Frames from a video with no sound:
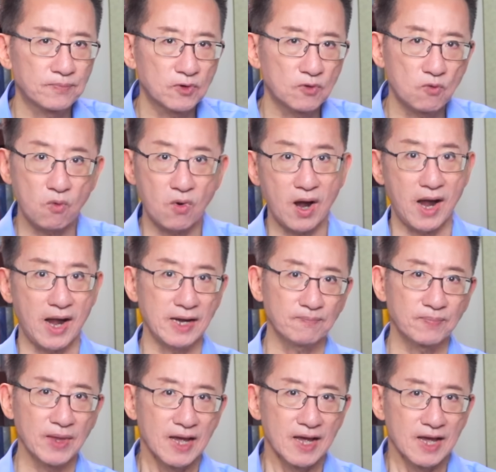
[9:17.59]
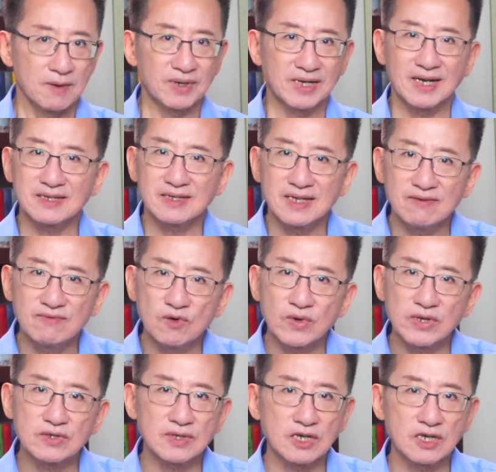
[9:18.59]
Why? Because even
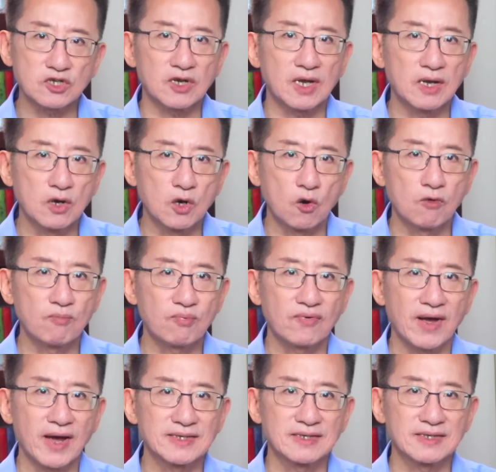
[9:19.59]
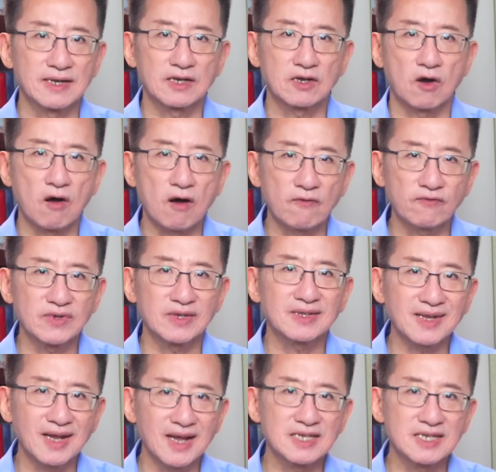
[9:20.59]
with such a low price, it often
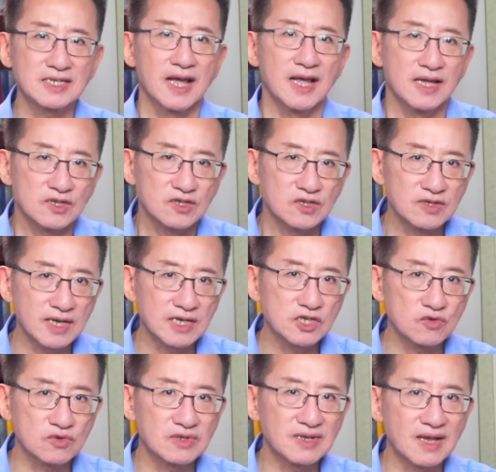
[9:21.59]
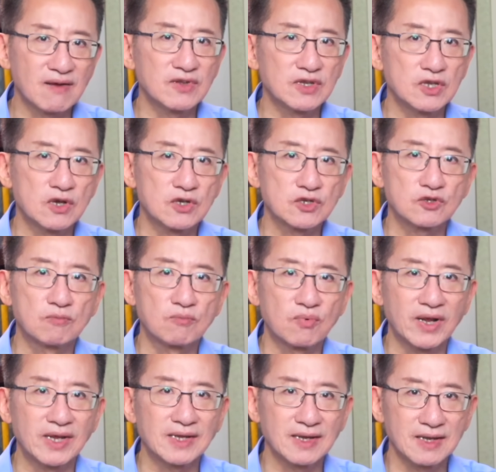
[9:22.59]
takes 6 to 7 years to
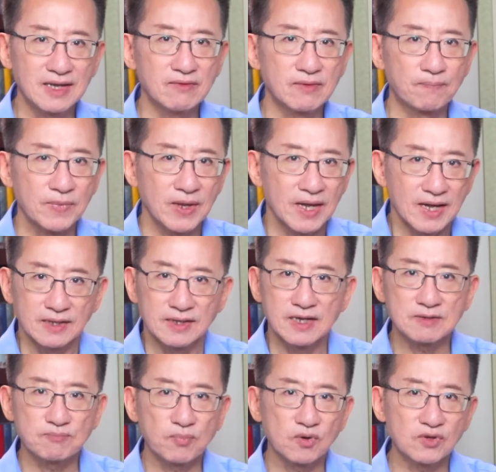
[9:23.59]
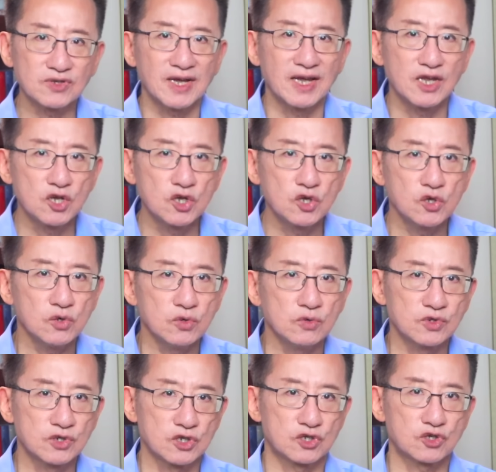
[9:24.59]
break even. This puts a
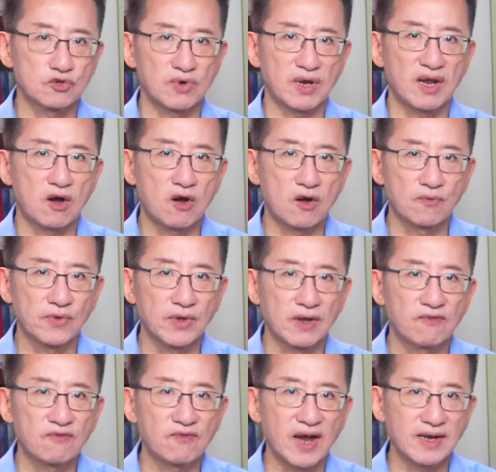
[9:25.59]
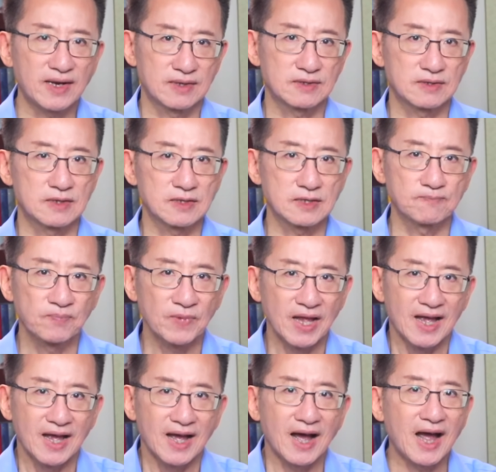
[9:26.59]
huge strain on their finances,
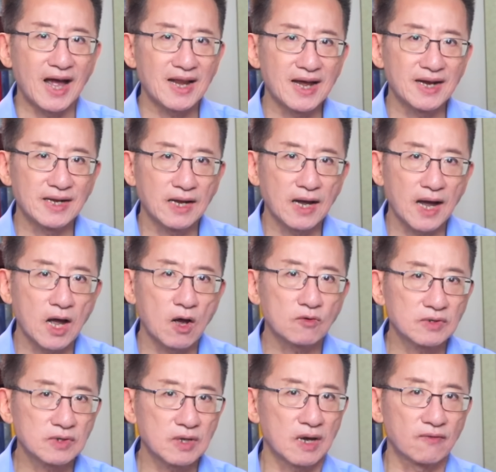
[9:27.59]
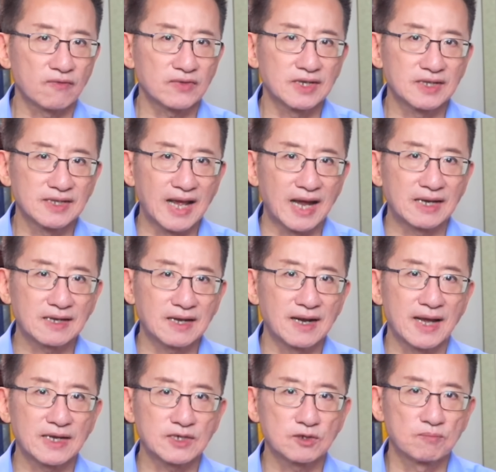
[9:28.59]
highlighting how tough the debt
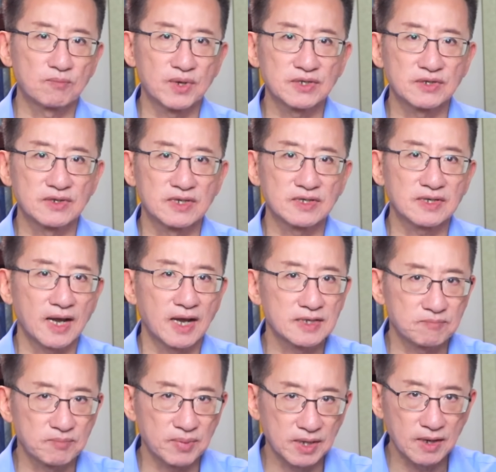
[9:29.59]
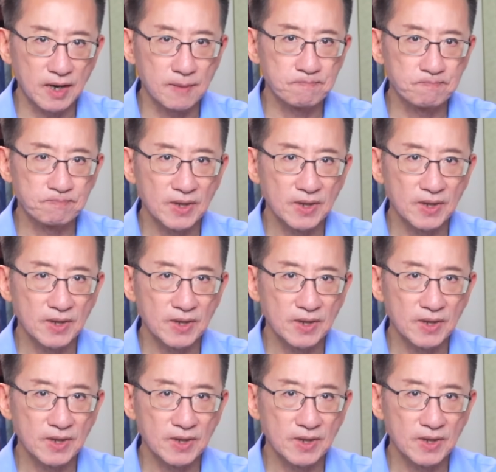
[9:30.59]
collection business has become.